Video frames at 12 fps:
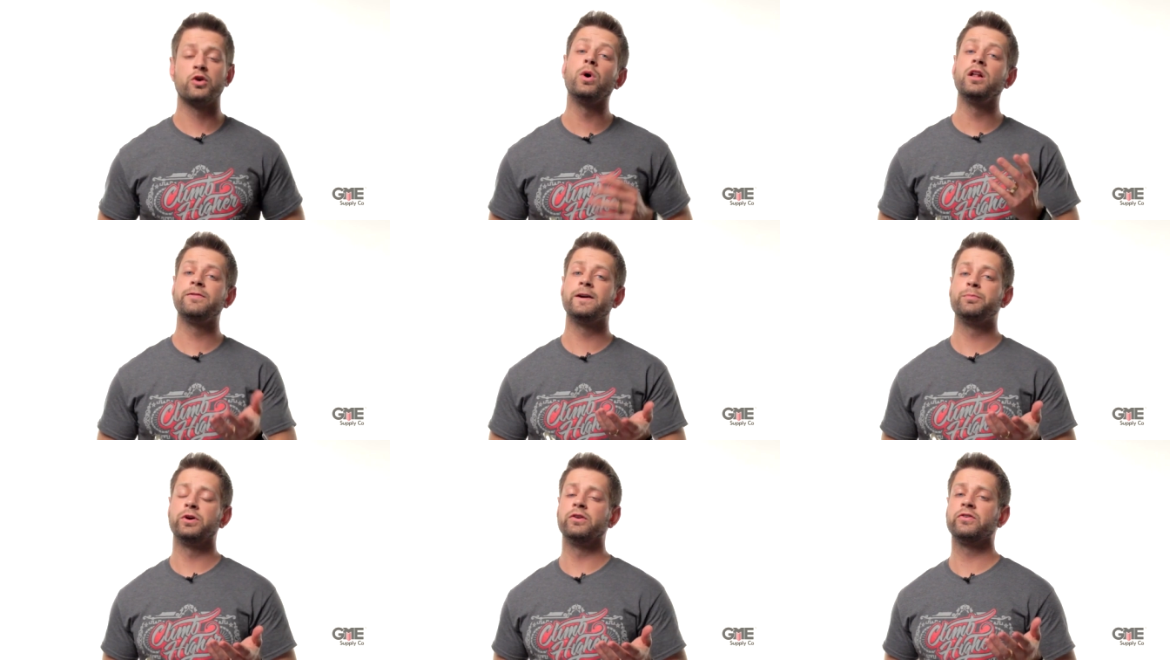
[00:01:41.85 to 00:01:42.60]
A
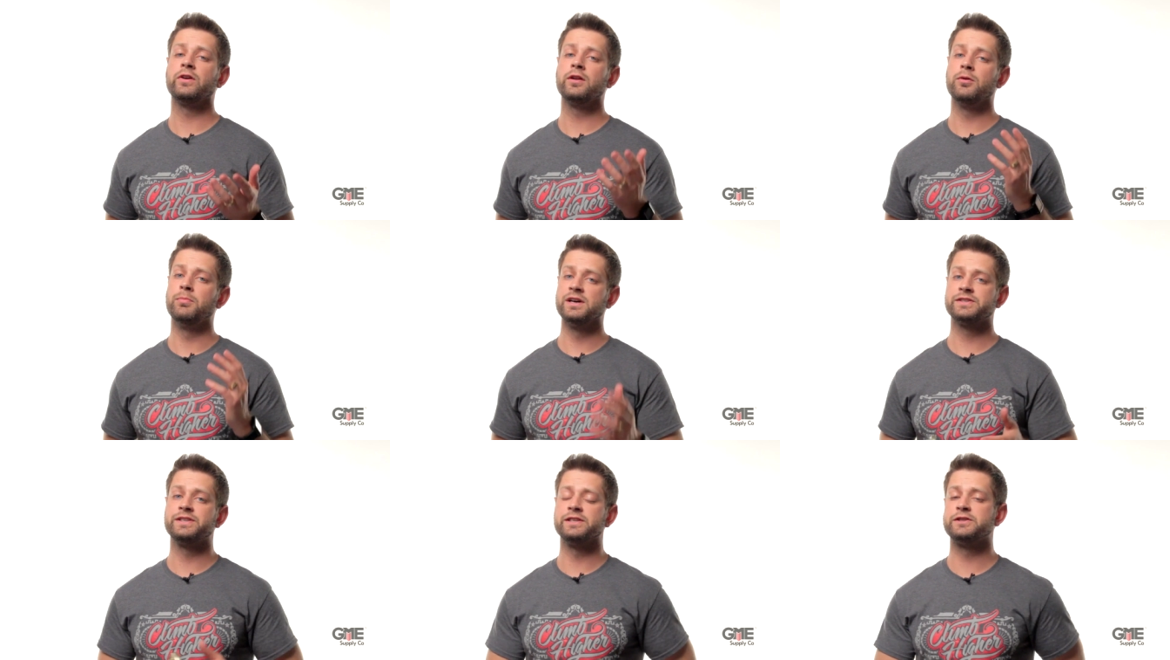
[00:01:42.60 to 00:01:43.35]
qualified person
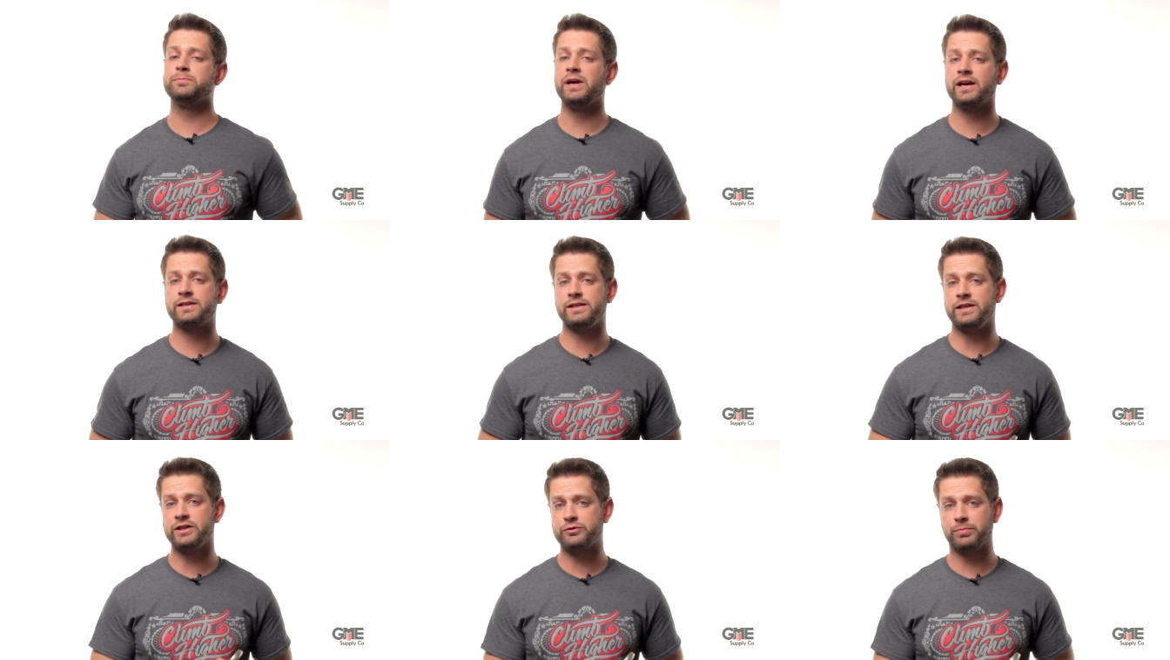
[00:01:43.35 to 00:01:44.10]
must inspect
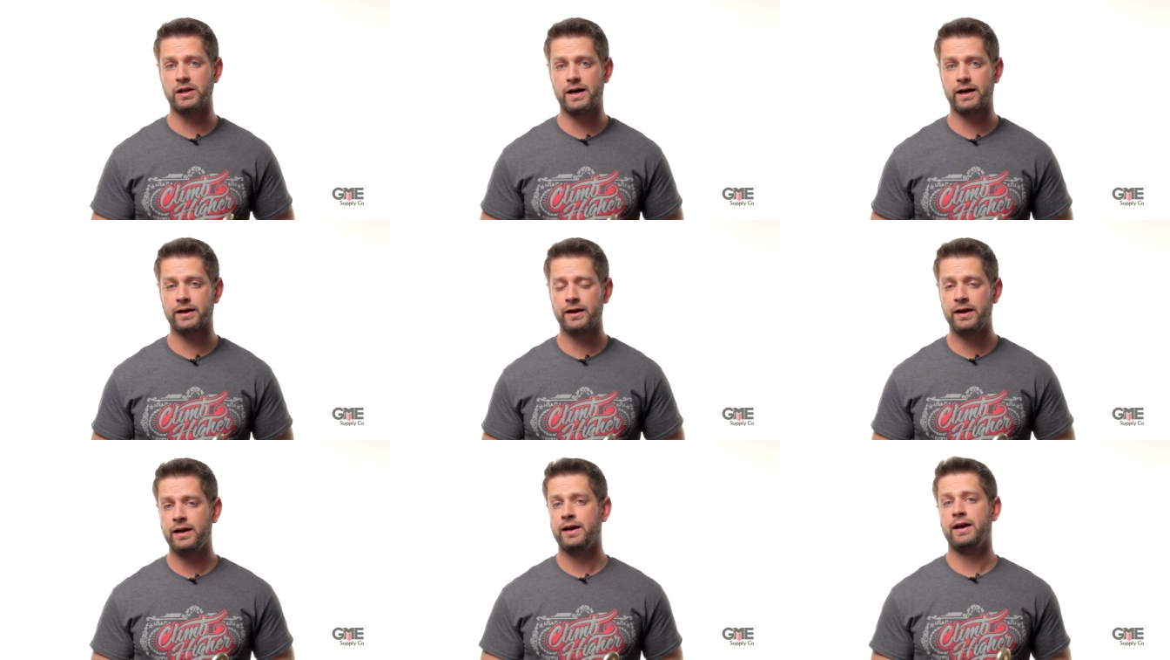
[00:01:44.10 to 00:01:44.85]
each block
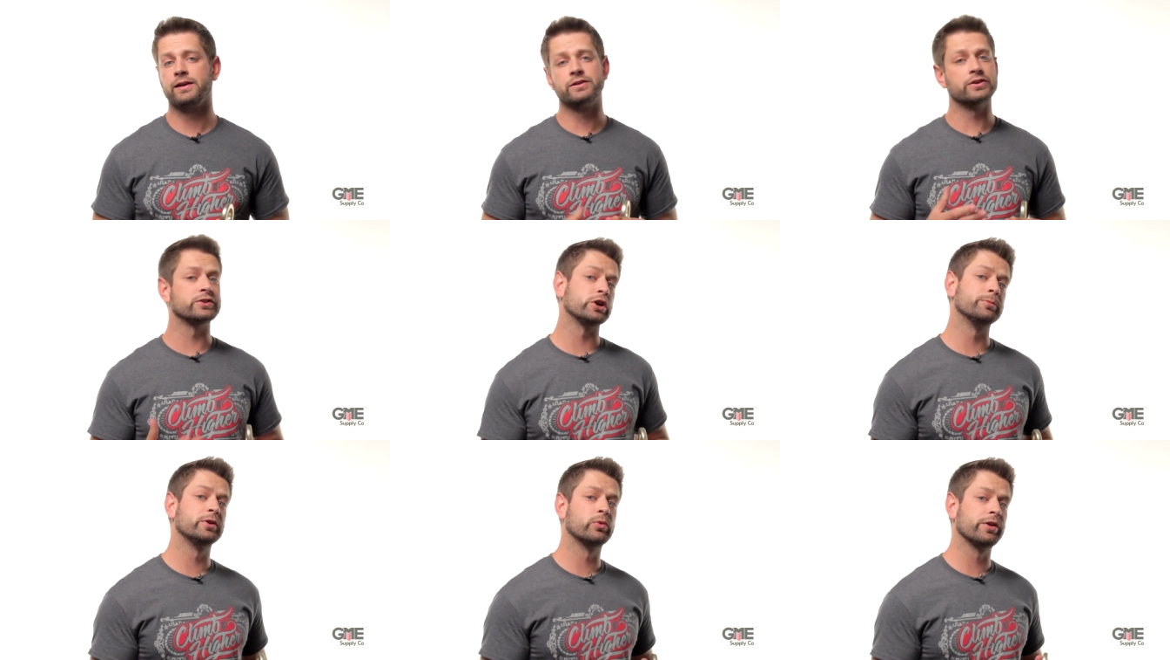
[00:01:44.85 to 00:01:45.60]
to
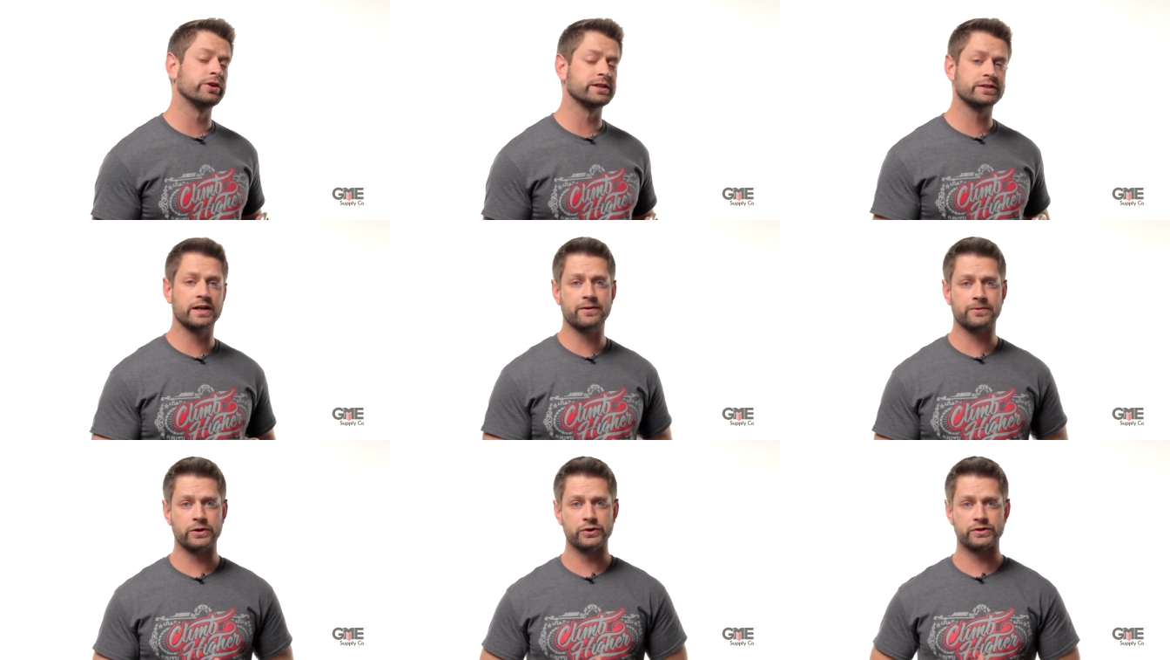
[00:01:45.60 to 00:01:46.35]
determine whether it's
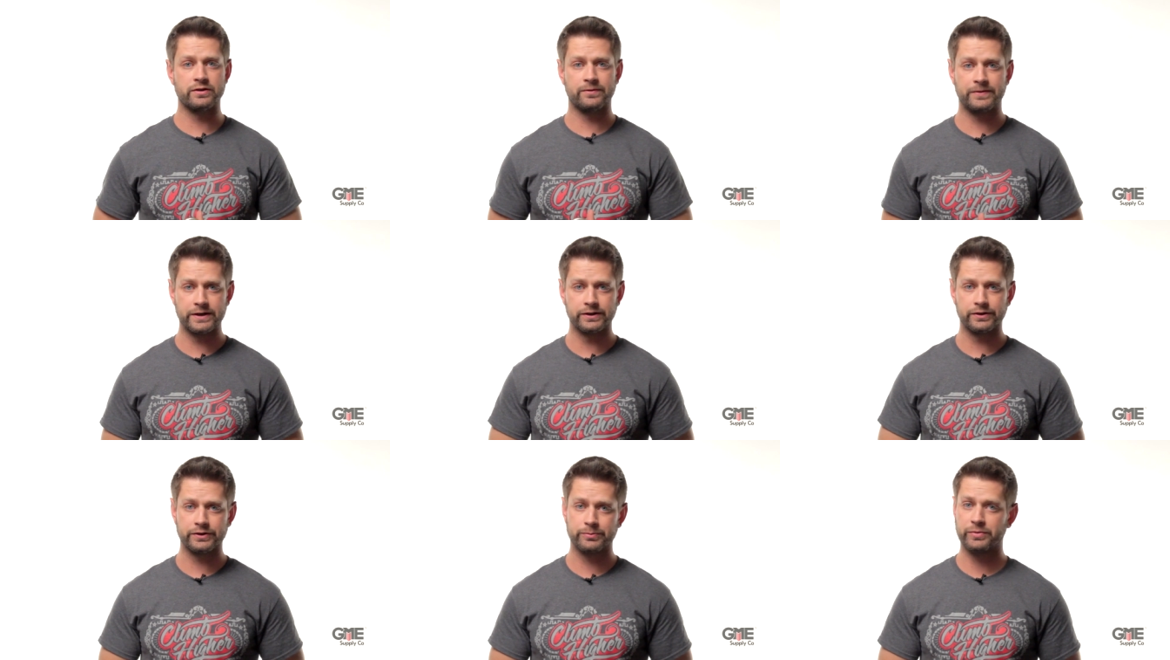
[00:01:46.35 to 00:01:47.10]
safe for use in the
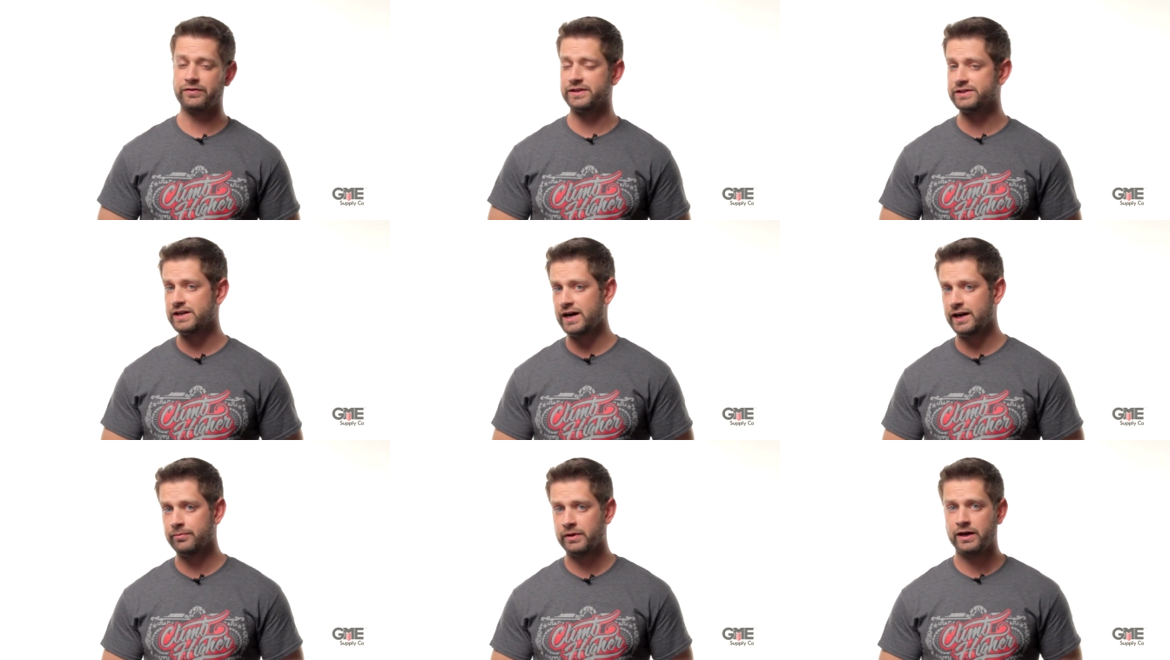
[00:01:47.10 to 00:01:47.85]
field. If it's
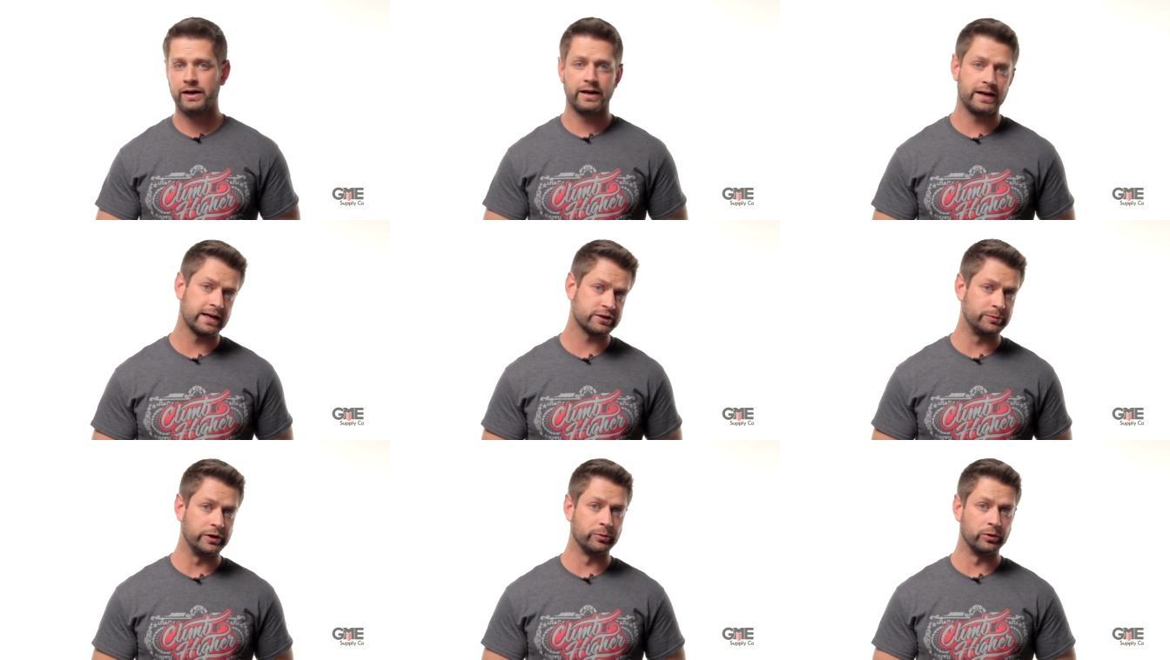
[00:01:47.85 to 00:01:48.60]
not, it
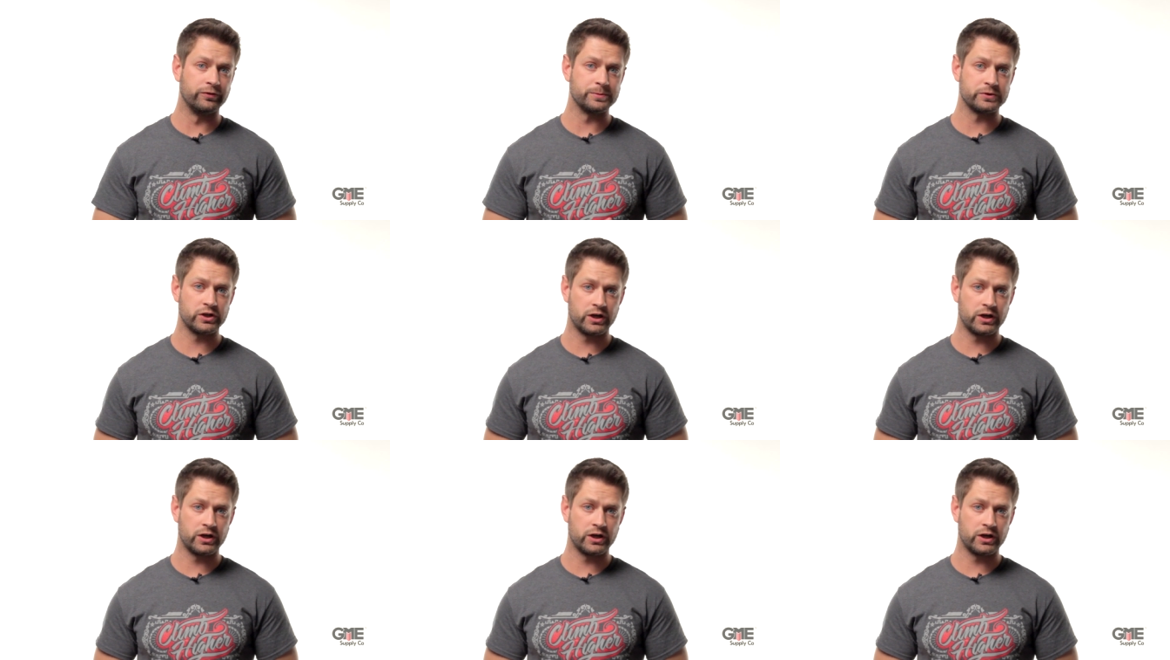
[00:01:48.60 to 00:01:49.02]
has to be removed from